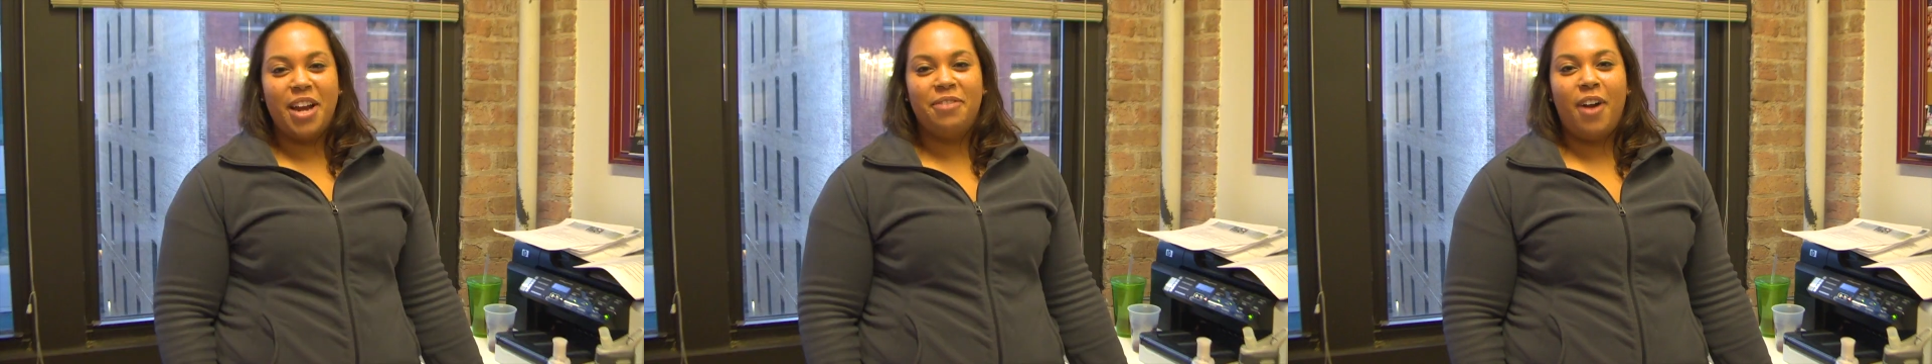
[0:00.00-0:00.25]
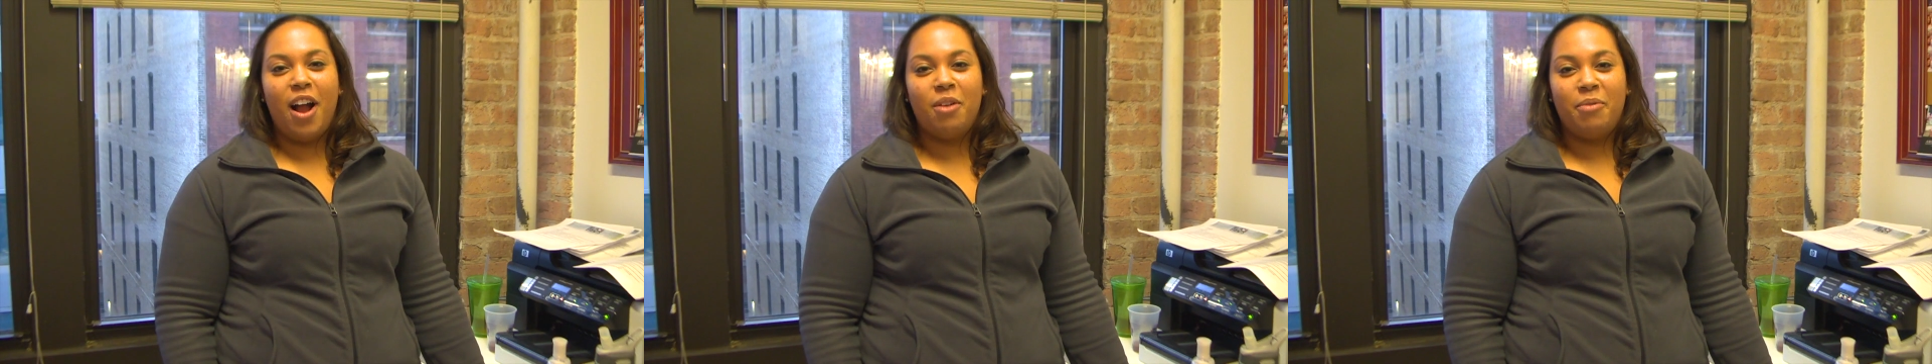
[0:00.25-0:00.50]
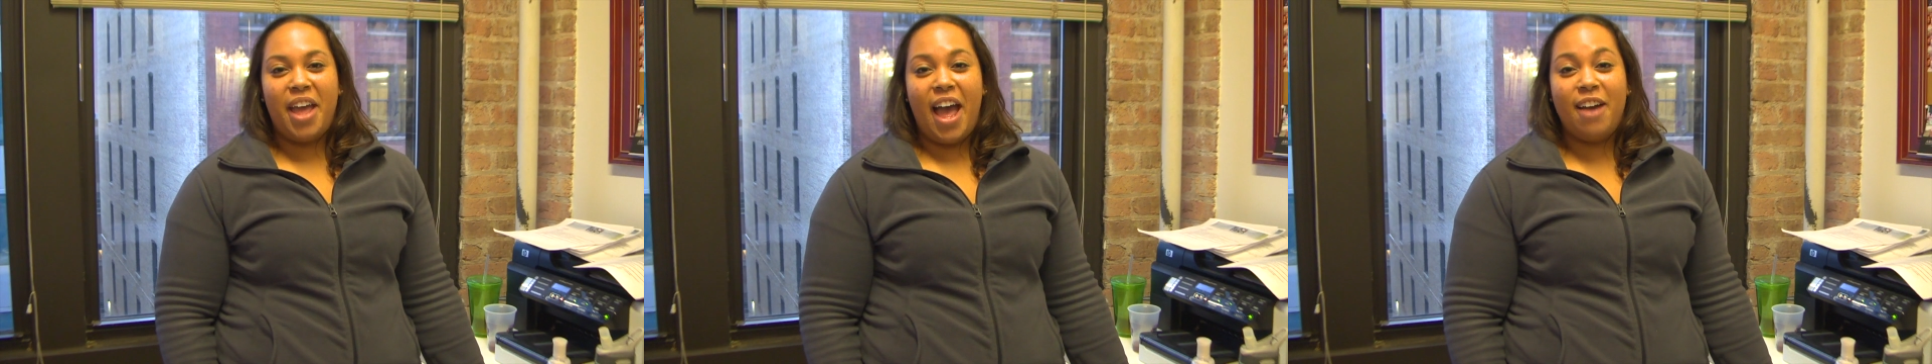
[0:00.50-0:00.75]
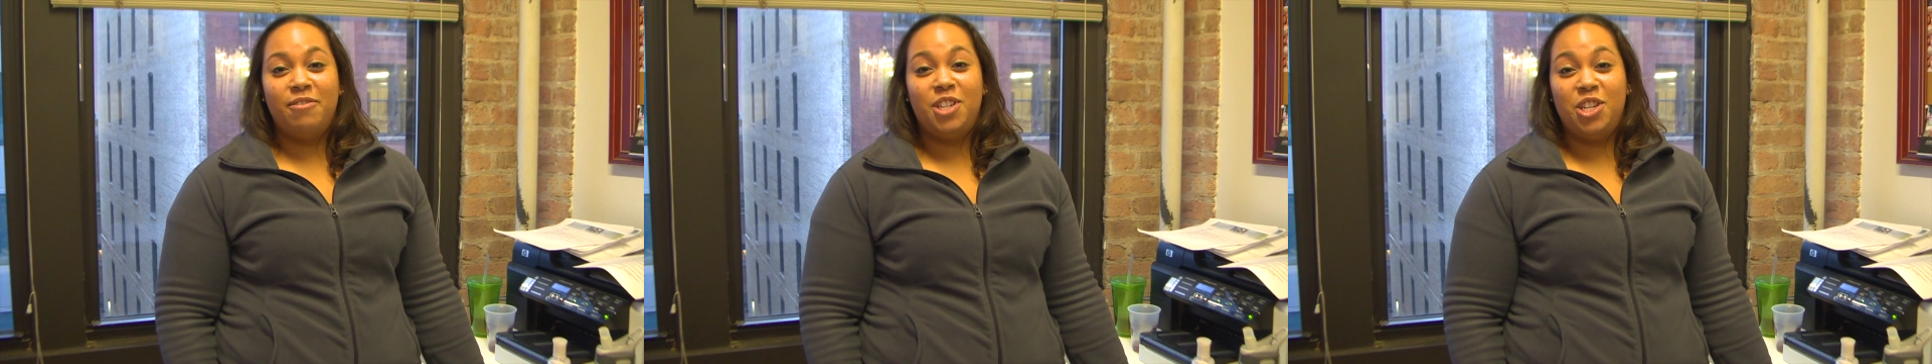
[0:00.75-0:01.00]
Red Frog,
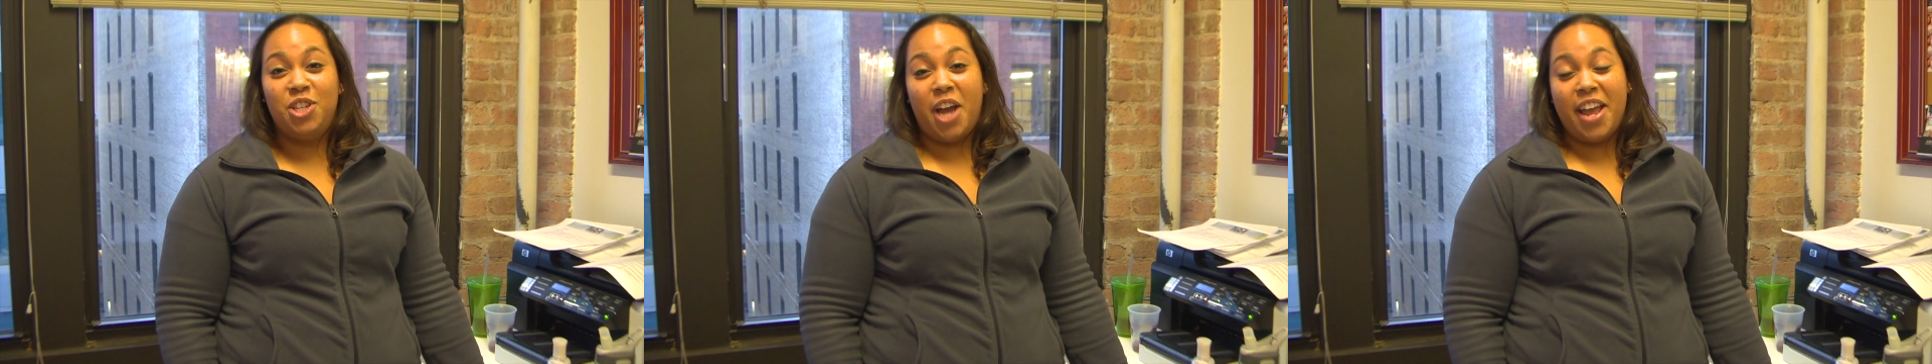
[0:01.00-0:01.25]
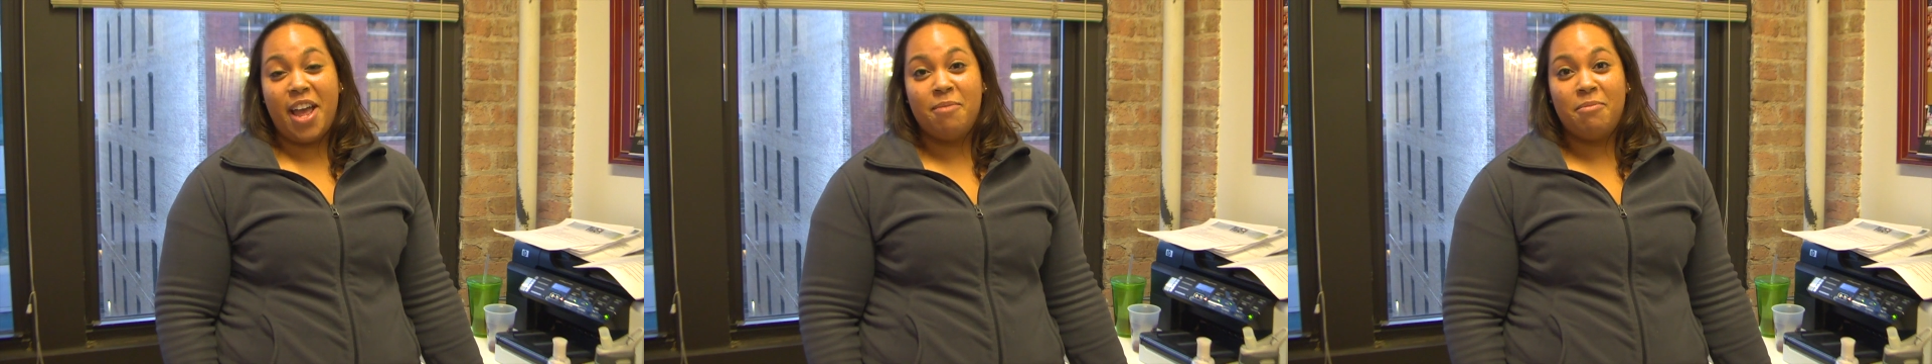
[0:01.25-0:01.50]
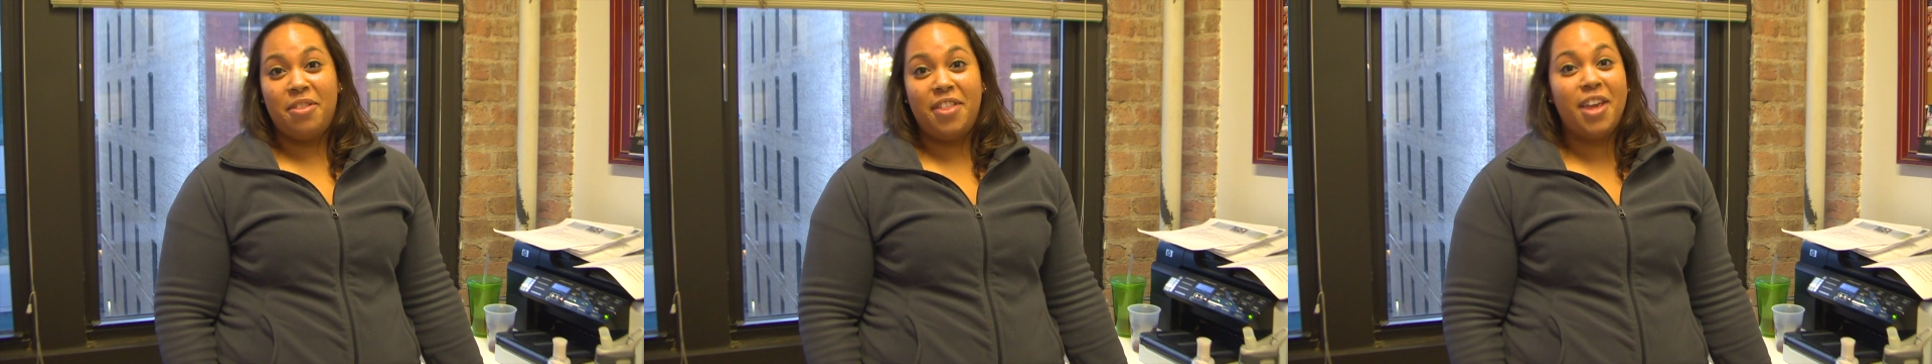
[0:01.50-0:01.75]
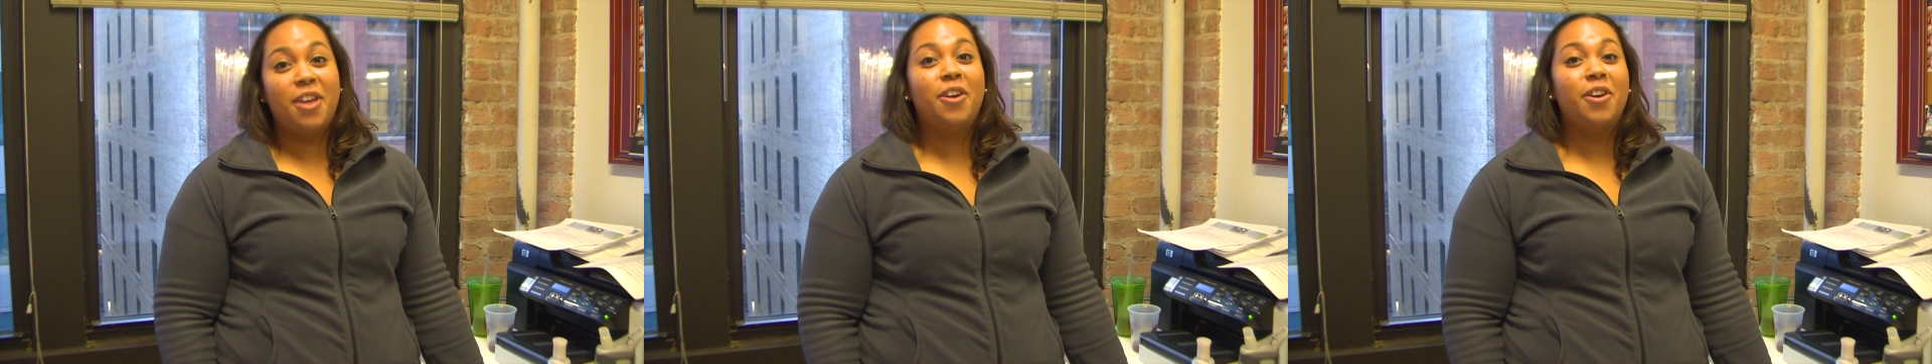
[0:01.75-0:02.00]
we have
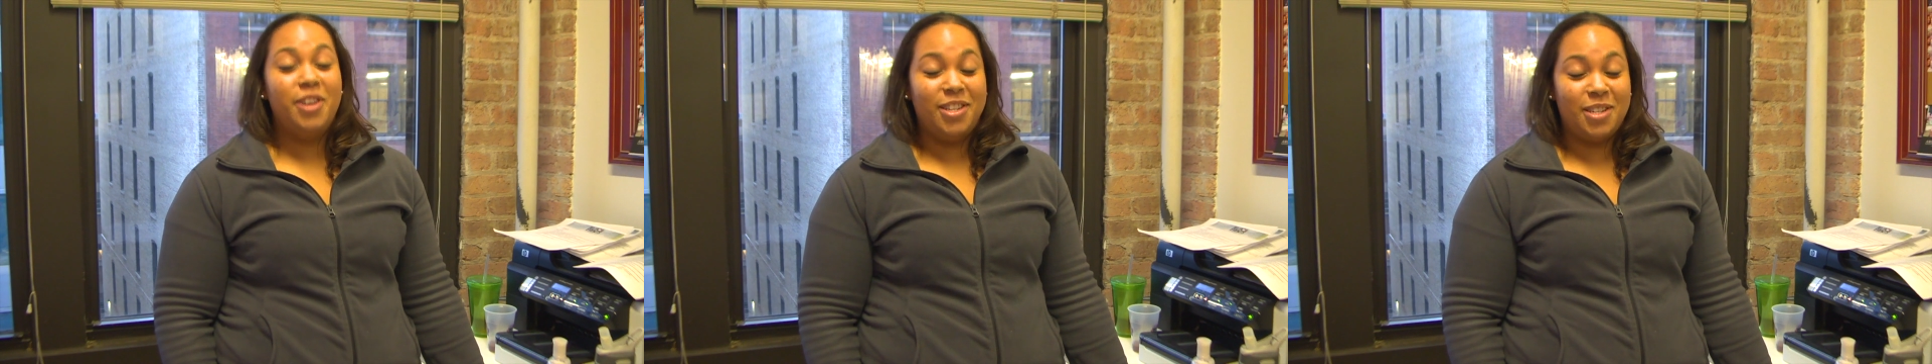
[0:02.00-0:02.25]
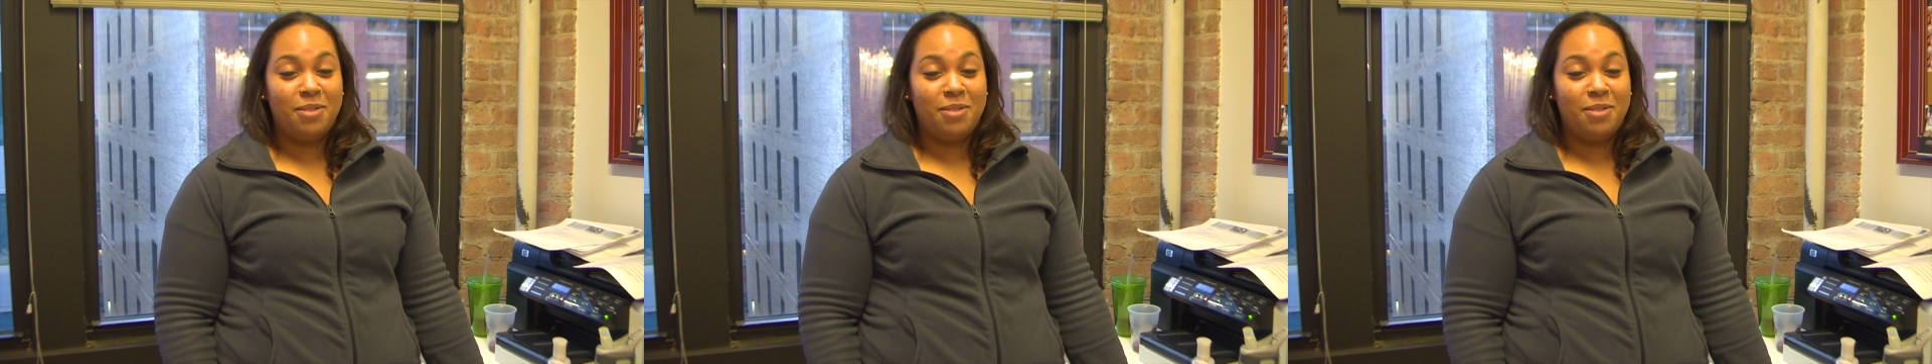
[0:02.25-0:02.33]
TGIF. Thank goodness